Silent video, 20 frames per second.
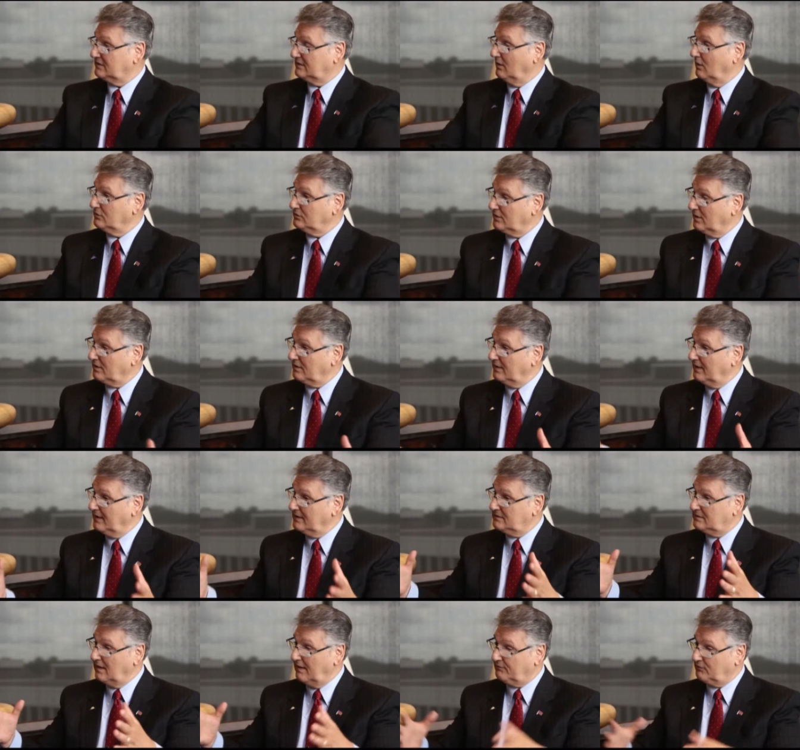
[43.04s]
are the
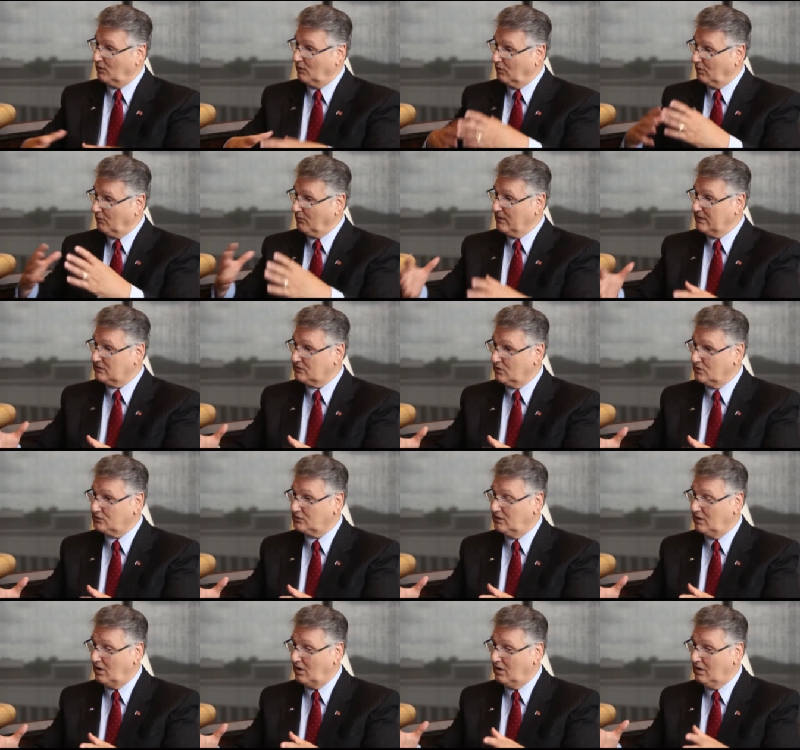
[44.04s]
things after the
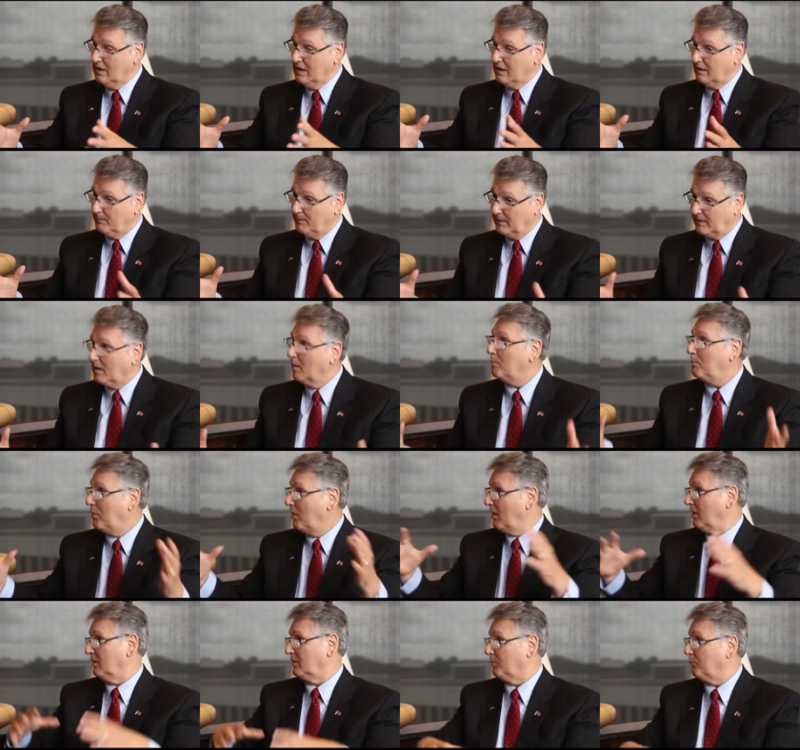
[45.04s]
research and all become
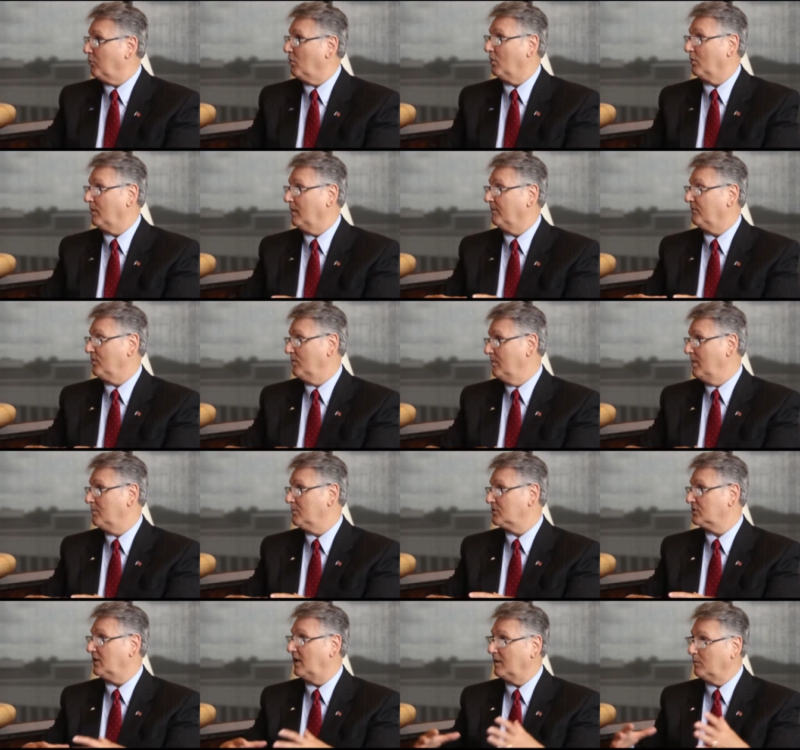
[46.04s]
part of the program for
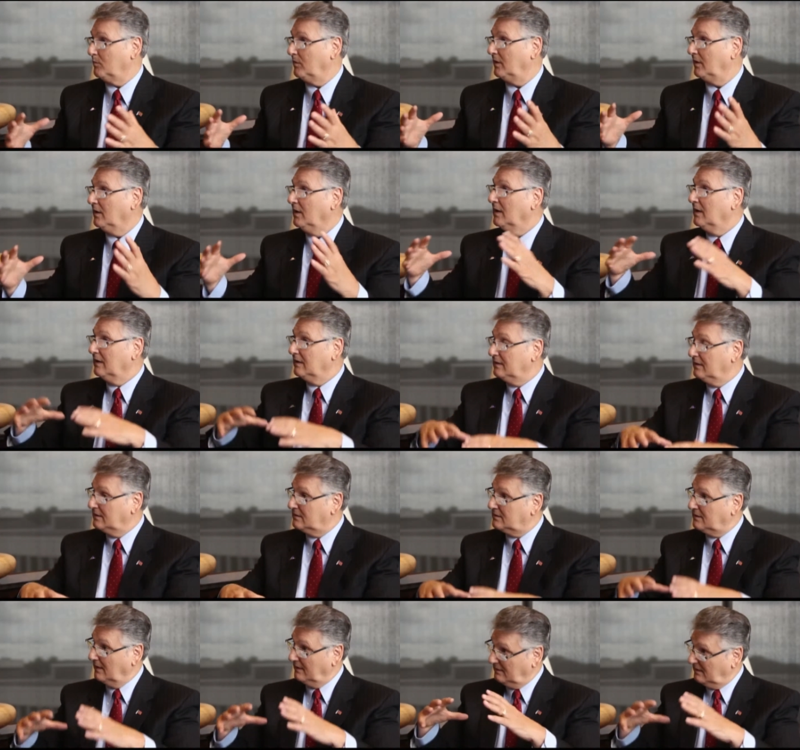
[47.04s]
members like me
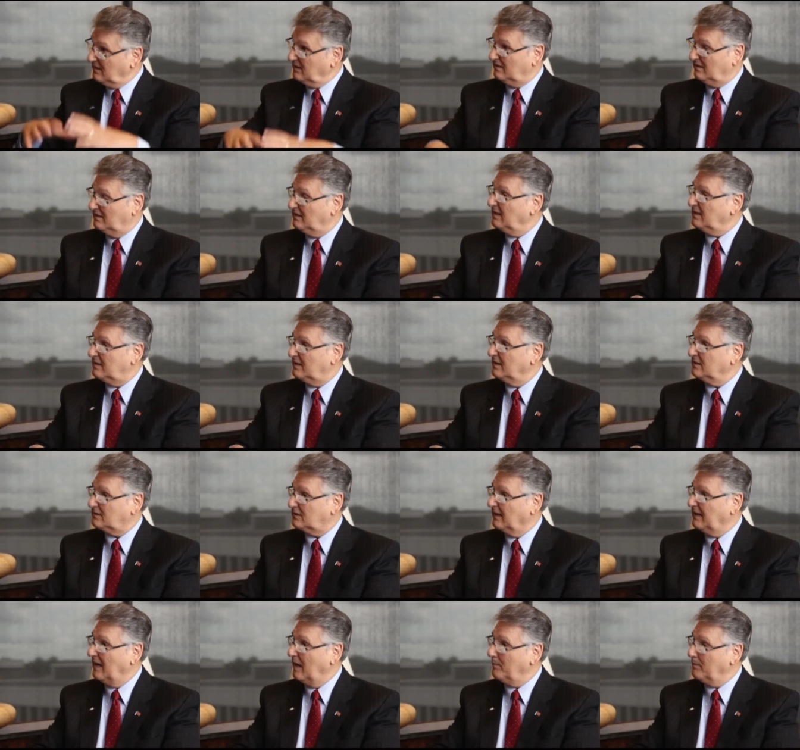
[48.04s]
that say these things
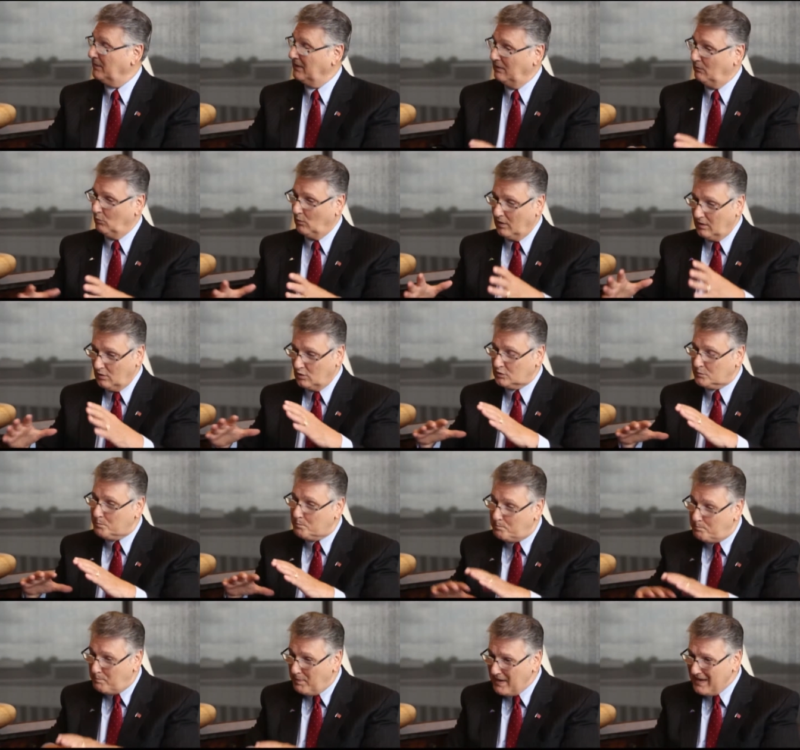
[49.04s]
can happen. And one of those
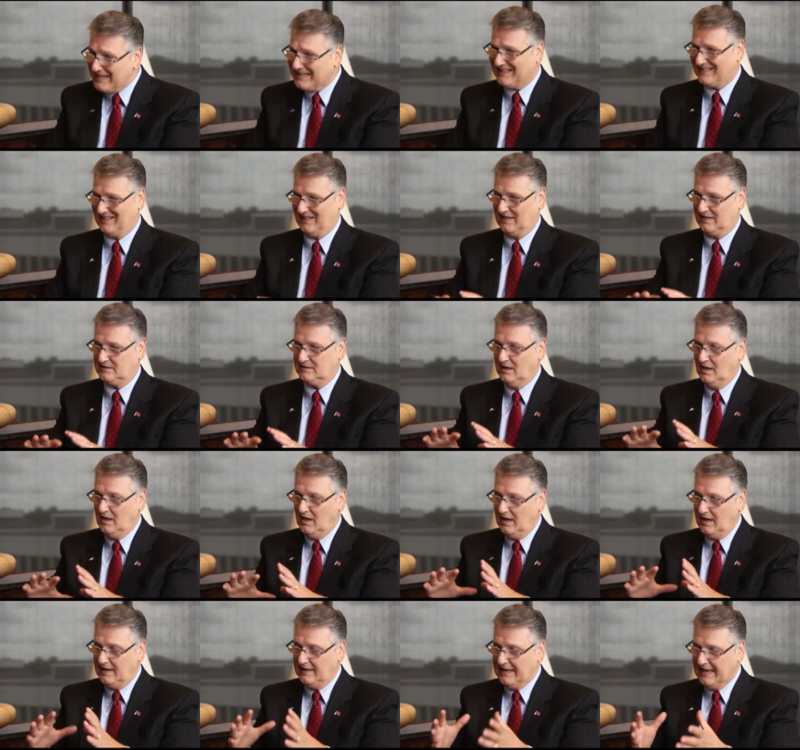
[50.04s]
big things,
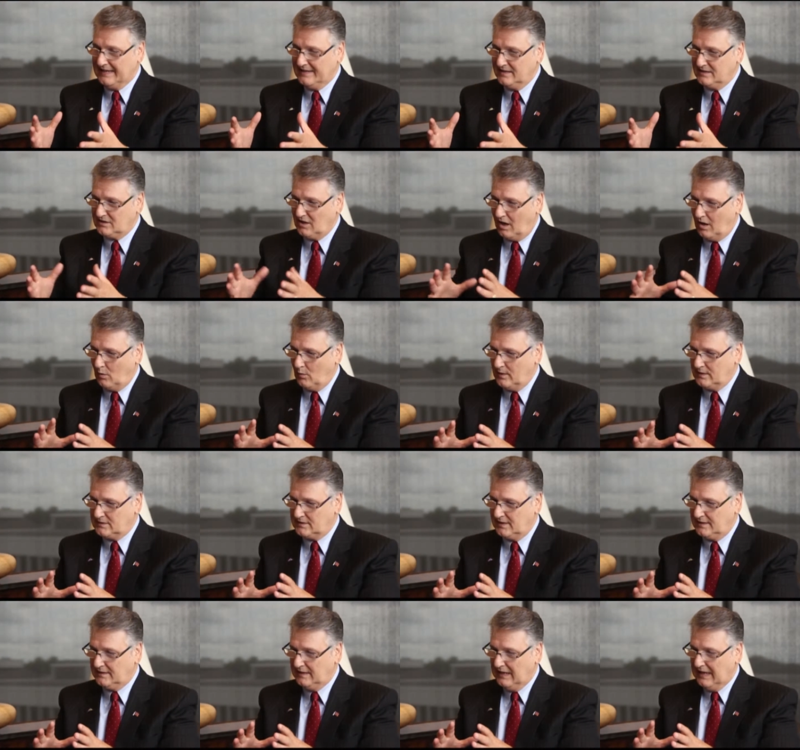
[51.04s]
and that is
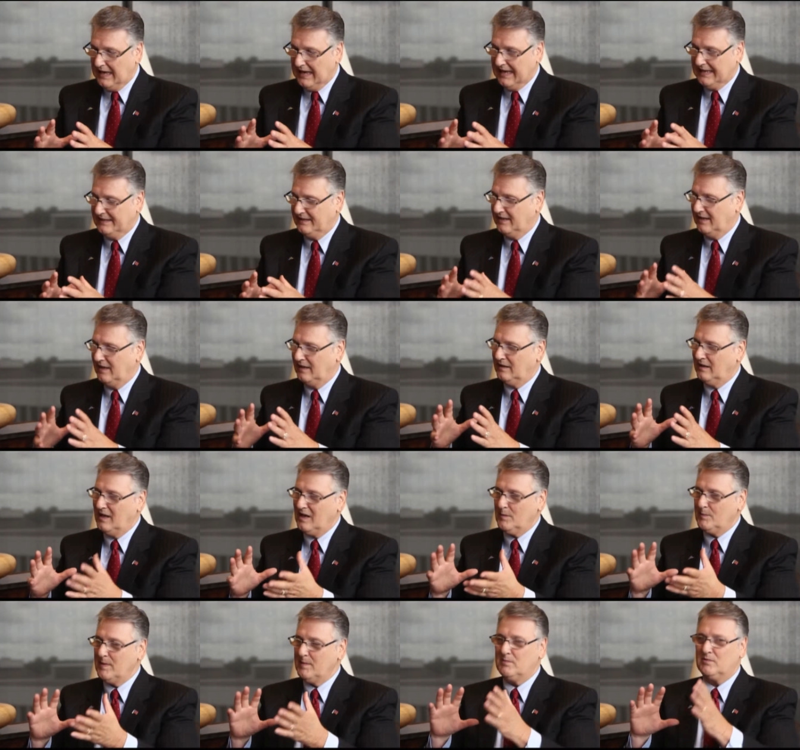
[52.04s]
always and a
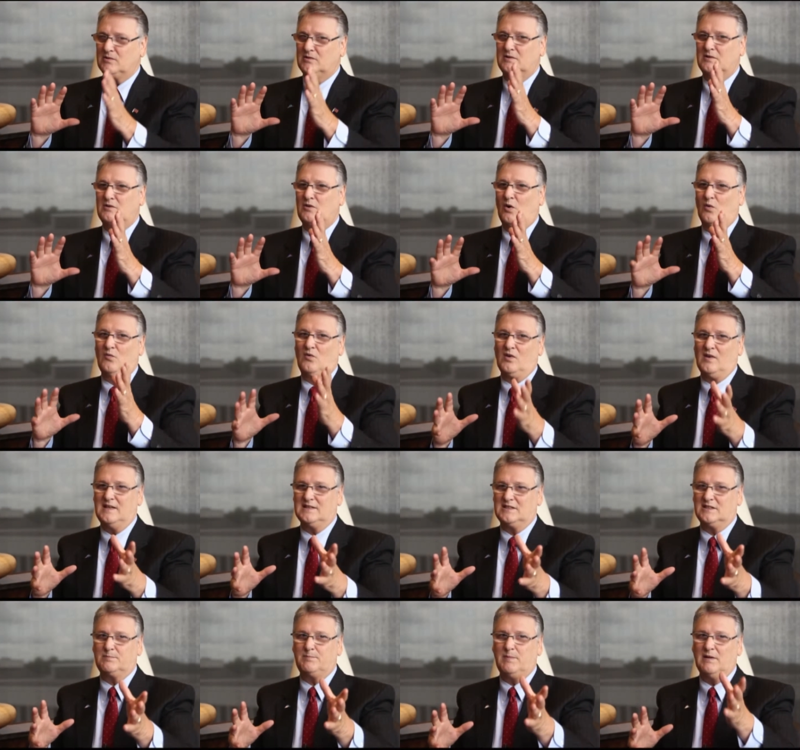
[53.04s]
lot of people don't
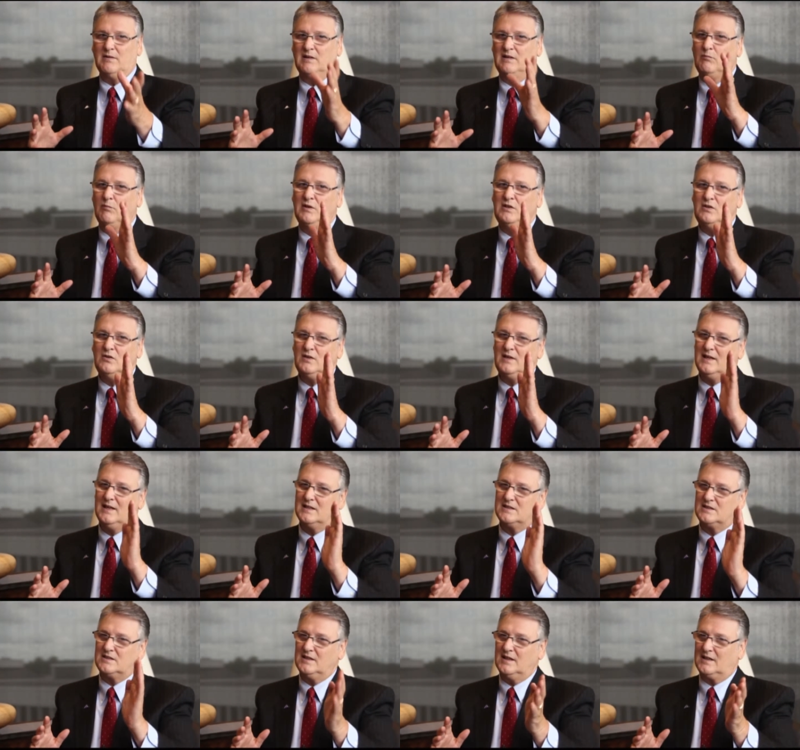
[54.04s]
realize this, but when you
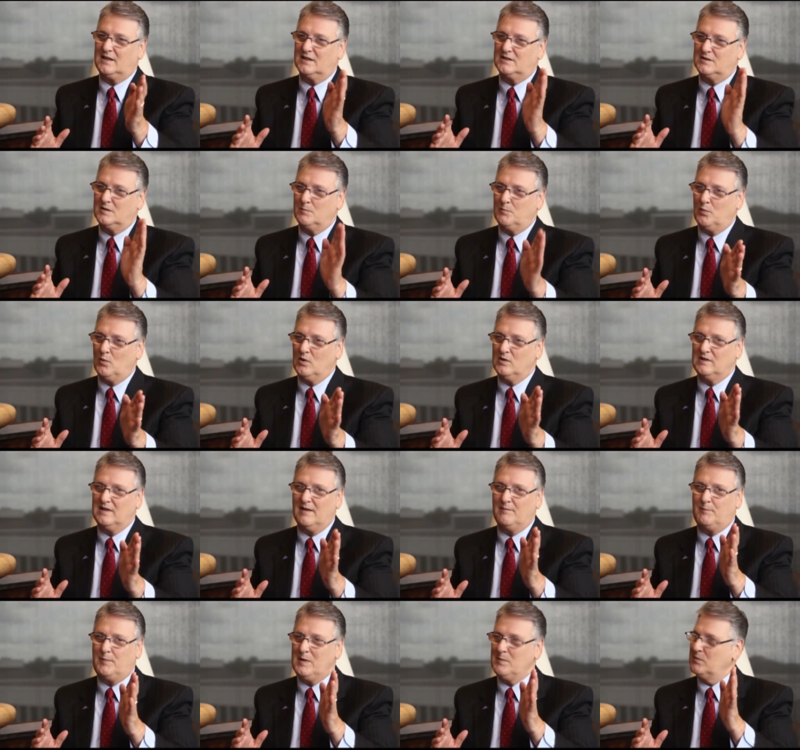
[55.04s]
get sick, it's important to
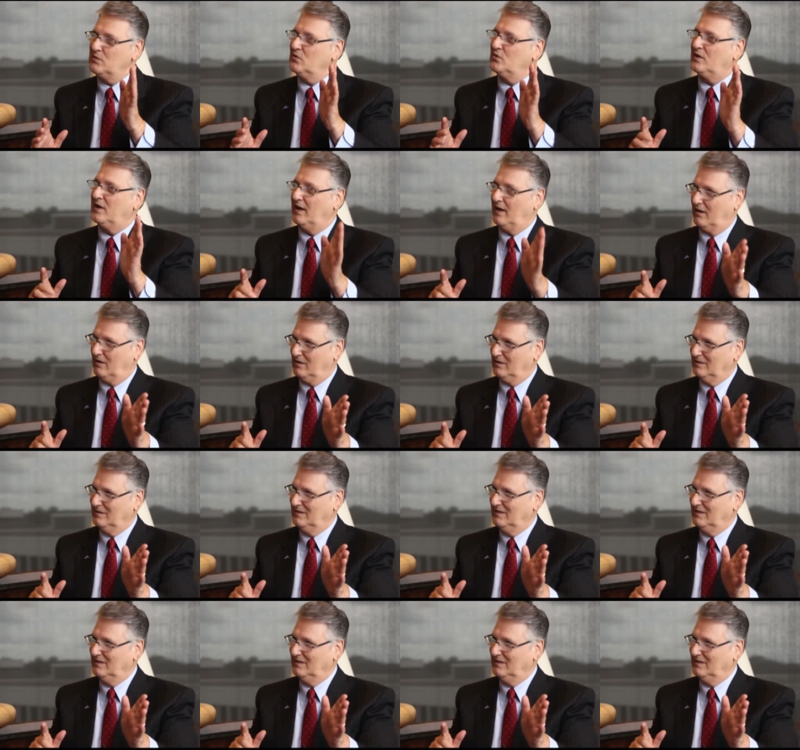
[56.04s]
have people who care.